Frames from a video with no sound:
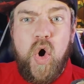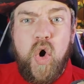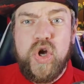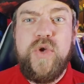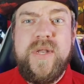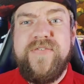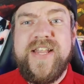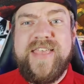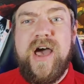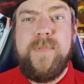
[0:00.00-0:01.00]
or you live
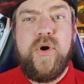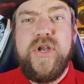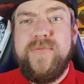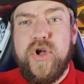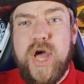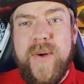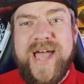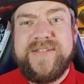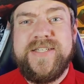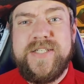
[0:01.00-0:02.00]
in a tower block and you've got no
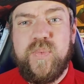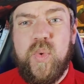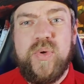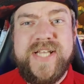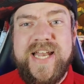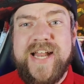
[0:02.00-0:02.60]
access to water and